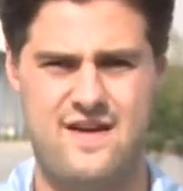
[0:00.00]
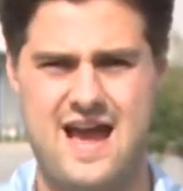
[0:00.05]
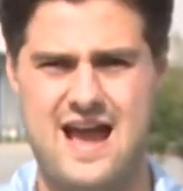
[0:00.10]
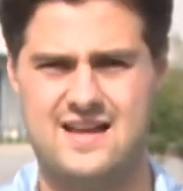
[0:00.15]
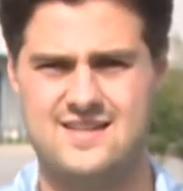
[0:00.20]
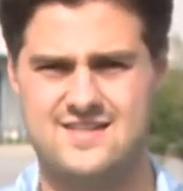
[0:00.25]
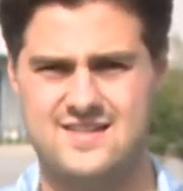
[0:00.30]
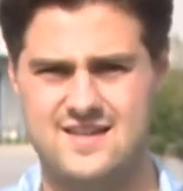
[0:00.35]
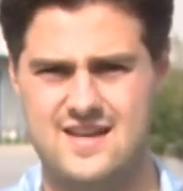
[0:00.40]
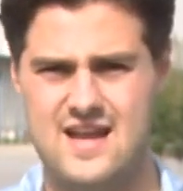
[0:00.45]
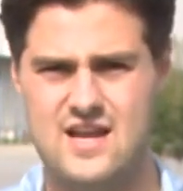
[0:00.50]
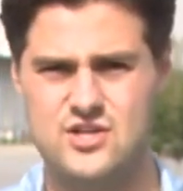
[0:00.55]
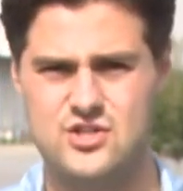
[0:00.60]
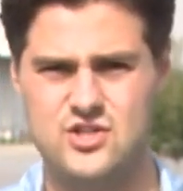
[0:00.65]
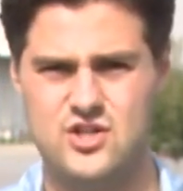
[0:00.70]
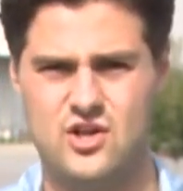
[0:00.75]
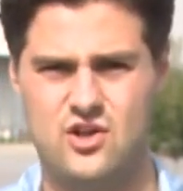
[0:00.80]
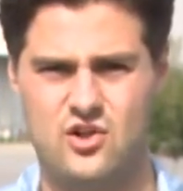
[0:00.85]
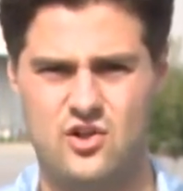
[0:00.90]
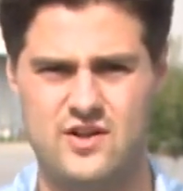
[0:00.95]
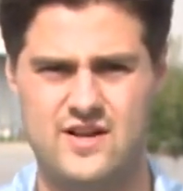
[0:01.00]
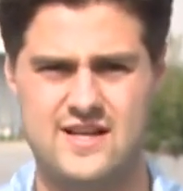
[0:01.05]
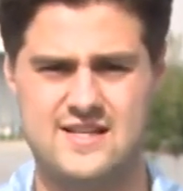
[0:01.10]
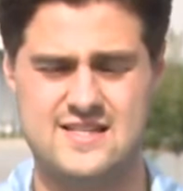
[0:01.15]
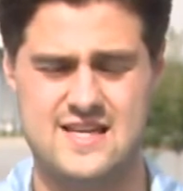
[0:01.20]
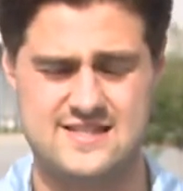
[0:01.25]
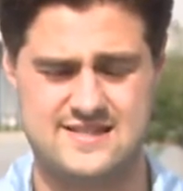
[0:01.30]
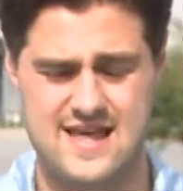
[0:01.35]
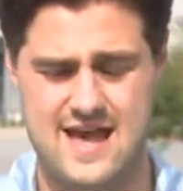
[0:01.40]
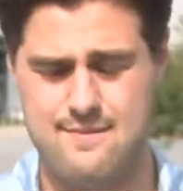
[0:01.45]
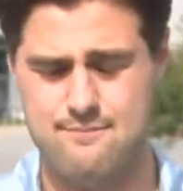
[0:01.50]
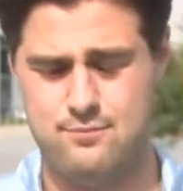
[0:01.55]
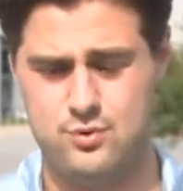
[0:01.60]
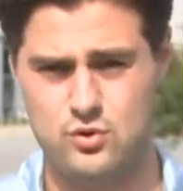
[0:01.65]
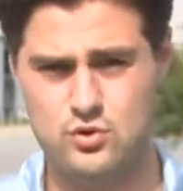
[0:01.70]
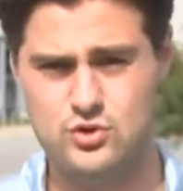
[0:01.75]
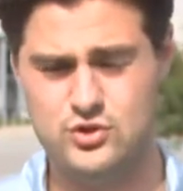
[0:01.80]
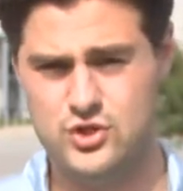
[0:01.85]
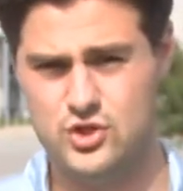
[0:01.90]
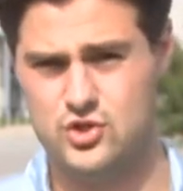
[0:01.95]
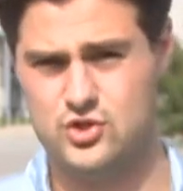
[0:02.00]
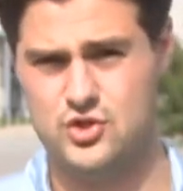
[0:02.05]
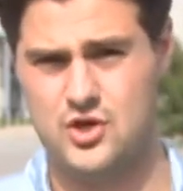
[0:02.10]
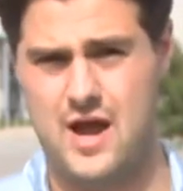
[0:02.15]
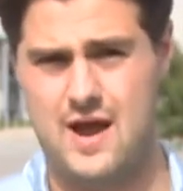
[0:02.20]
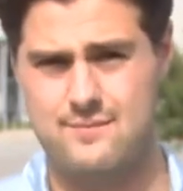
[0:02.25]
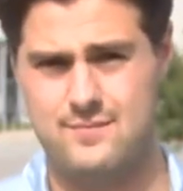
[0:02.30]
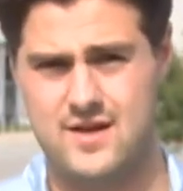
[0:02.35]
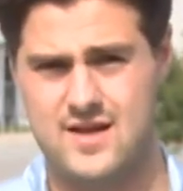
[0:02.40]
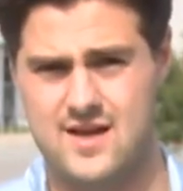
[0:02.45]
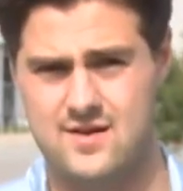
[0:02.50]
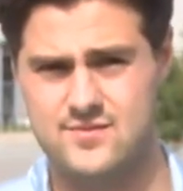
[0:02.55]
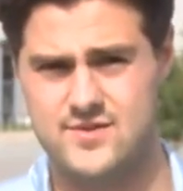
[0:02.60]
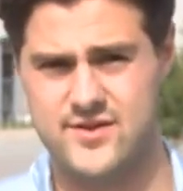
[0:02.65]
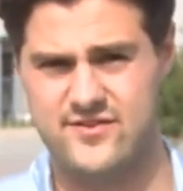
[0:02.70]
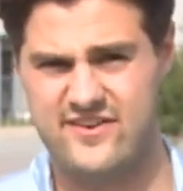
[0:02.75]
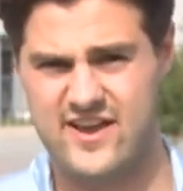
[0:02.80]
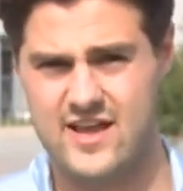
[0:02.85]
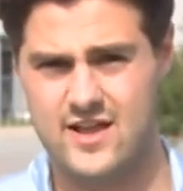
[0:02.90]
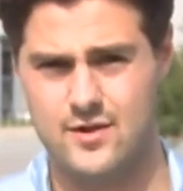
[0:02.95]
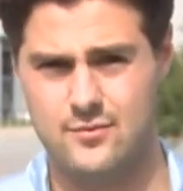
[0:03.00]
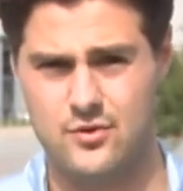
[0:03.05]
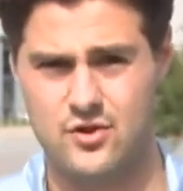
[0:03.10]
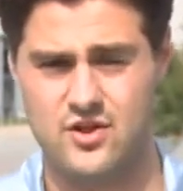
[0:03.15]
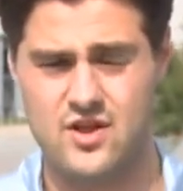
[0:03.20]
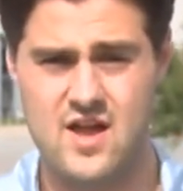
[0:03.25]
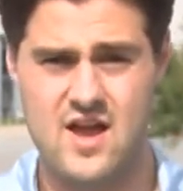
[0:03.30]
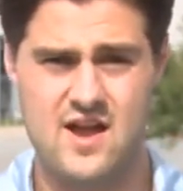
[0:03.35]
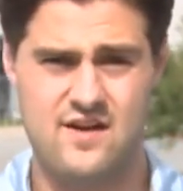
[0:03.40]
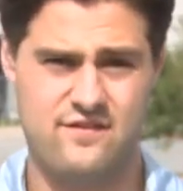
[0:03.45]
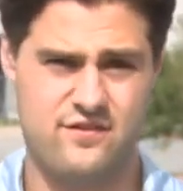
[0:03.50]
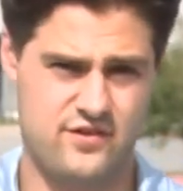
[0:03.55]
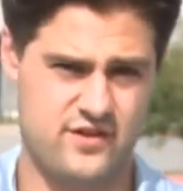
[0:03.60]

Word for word: vaccination clinics as that booster shot becomes available